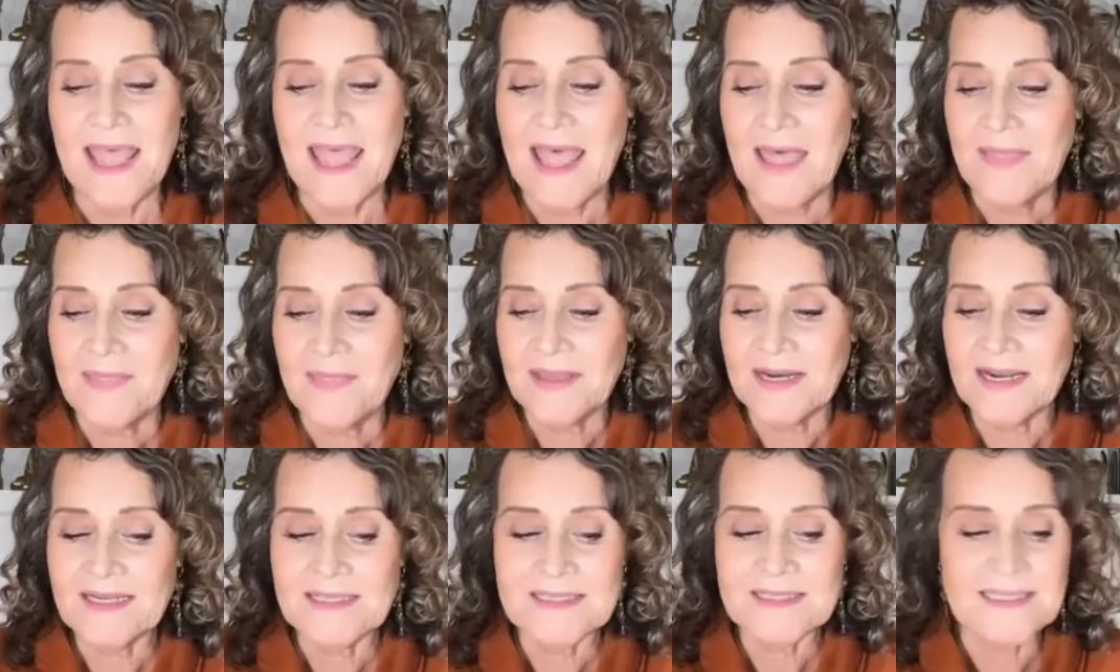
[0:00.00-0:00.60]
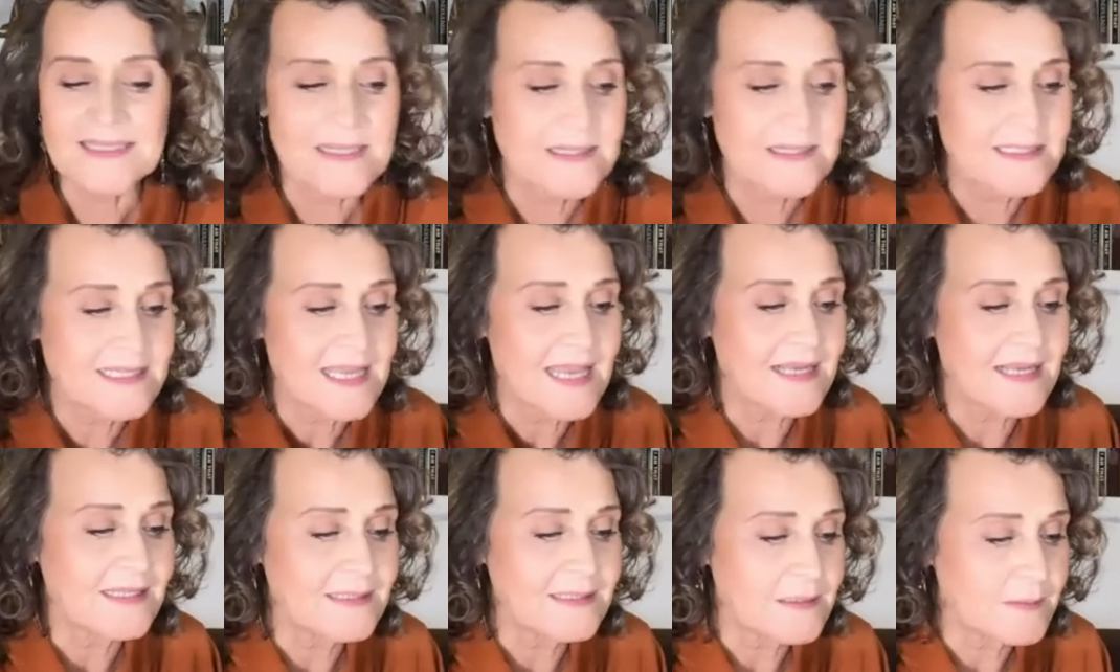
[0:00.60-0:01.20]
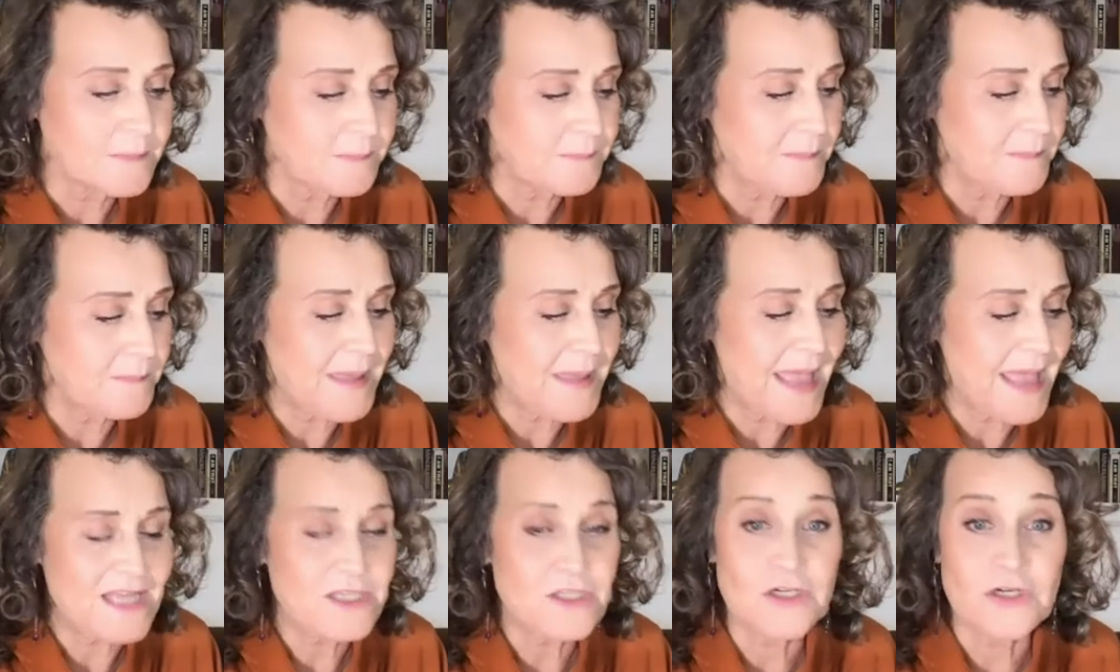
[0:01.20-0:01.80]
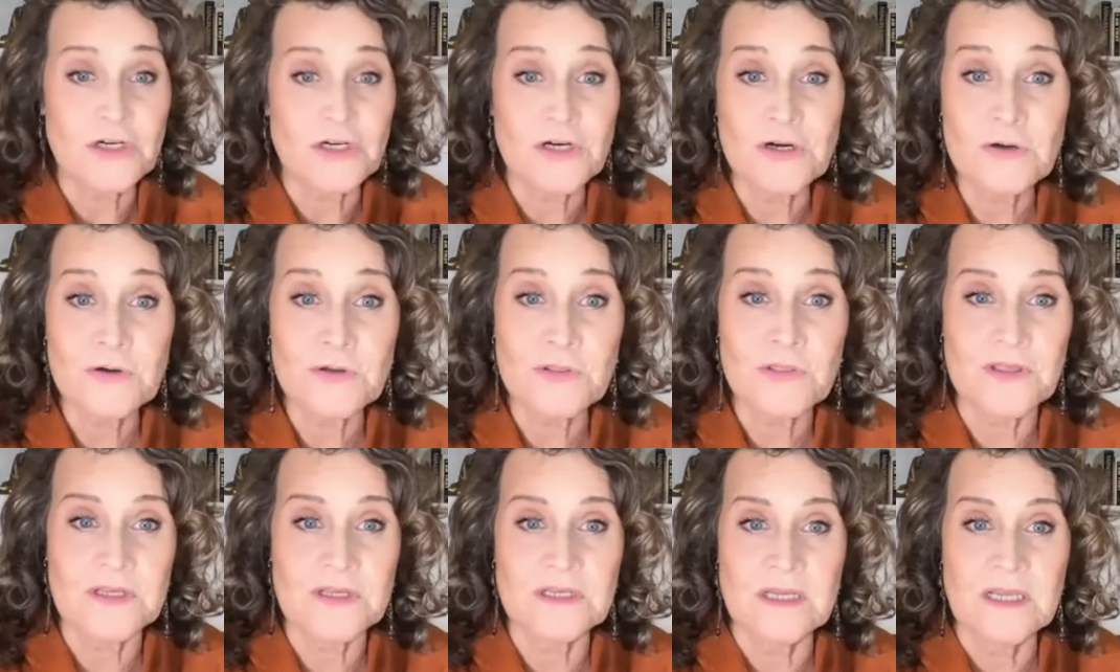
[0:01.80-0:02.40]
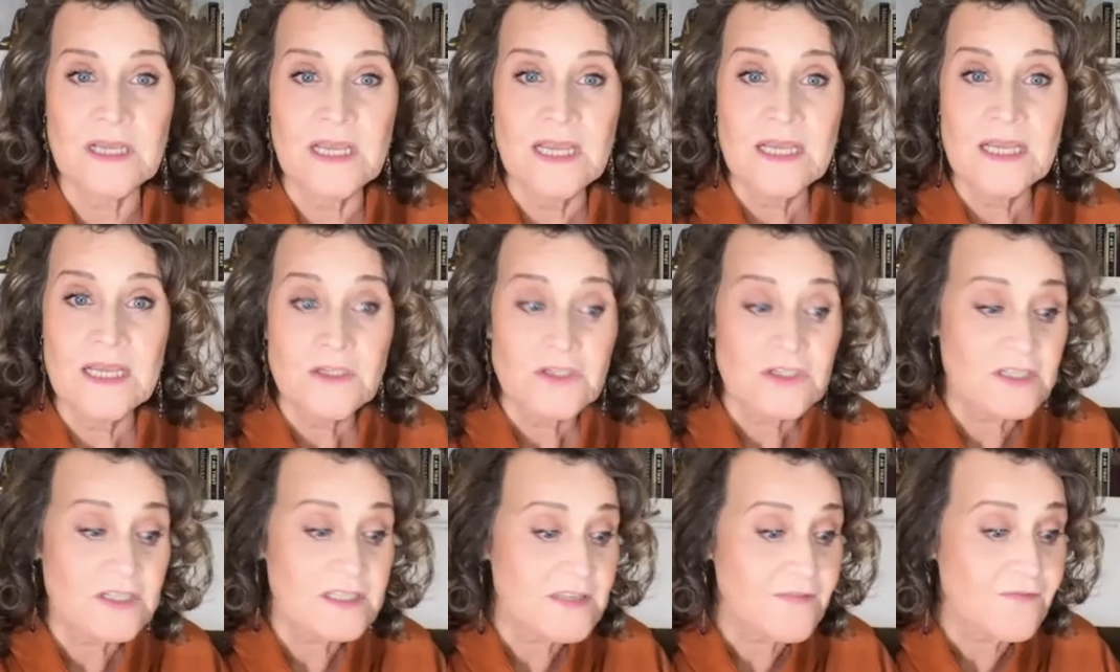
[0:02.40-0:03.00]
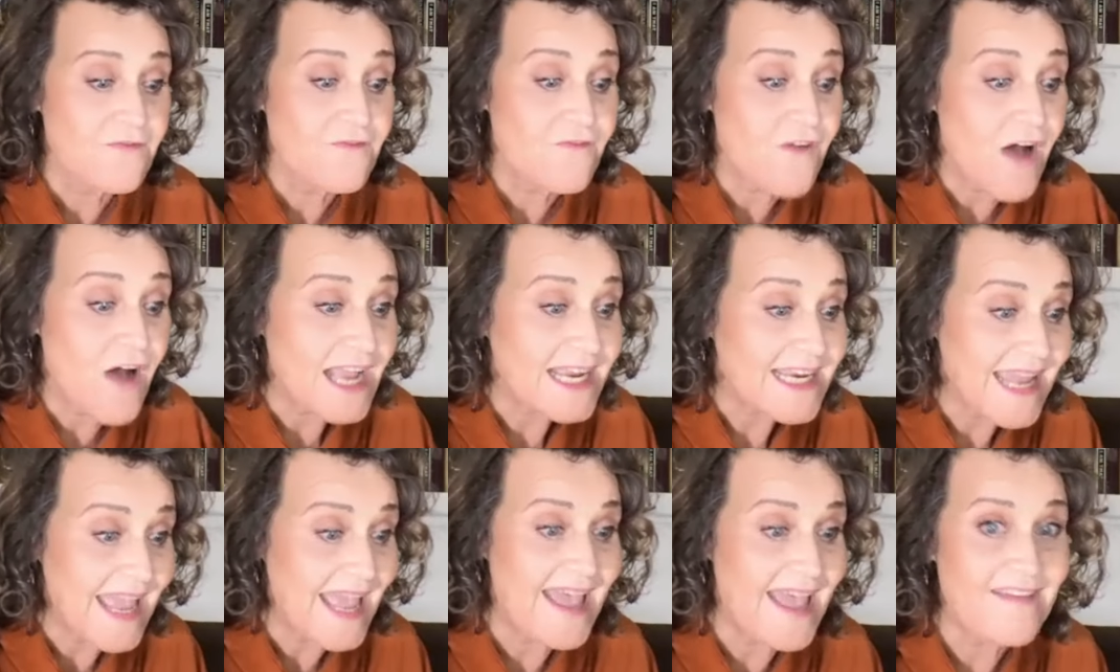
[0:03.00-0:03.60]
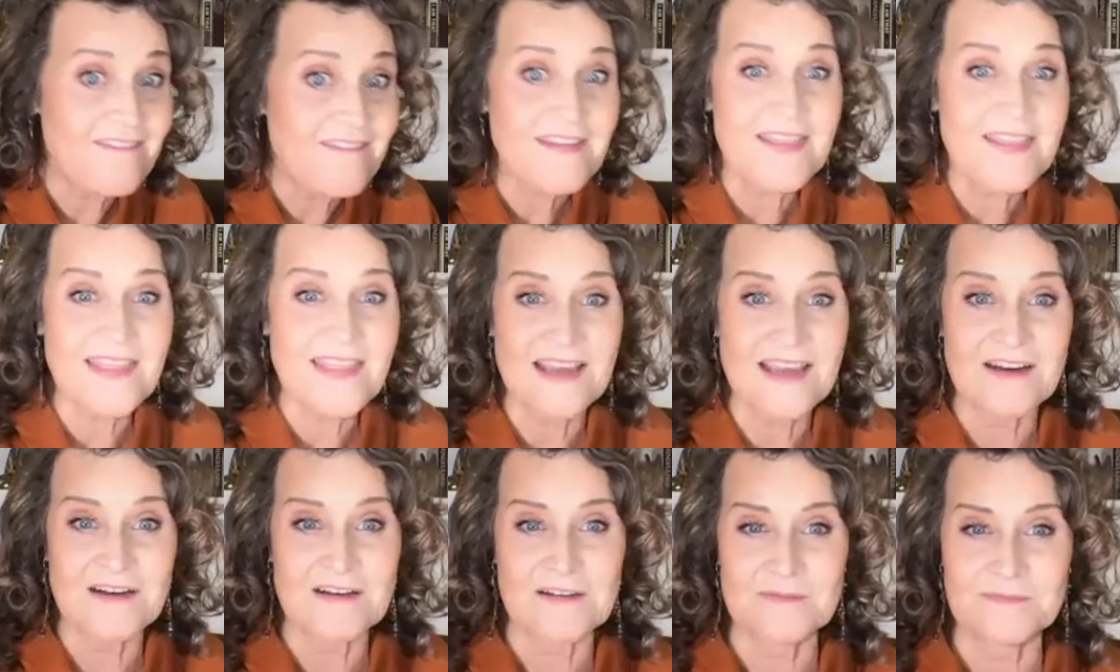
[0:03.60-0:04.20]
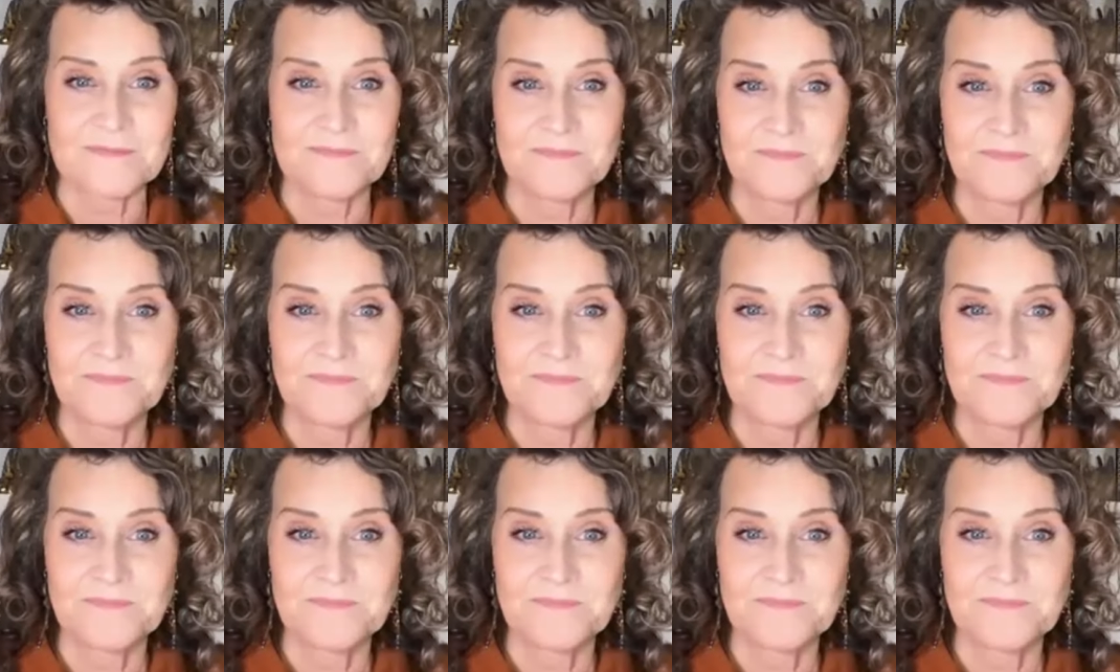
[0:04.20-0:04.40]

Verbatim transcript: And then I'd say, take a little patch of earth and just find heaven there.